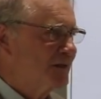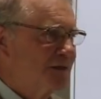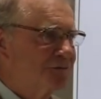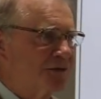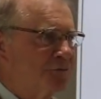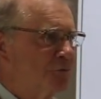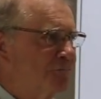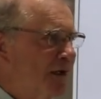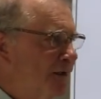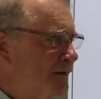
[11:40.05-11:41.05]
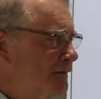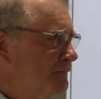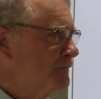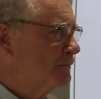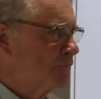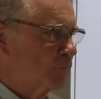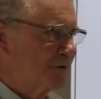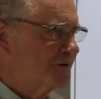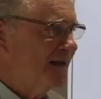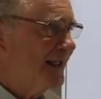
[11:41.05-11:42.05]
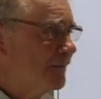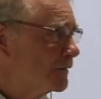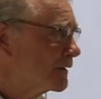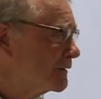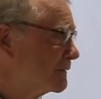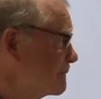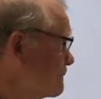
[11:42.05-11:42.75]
Is it nirvana or is it hell?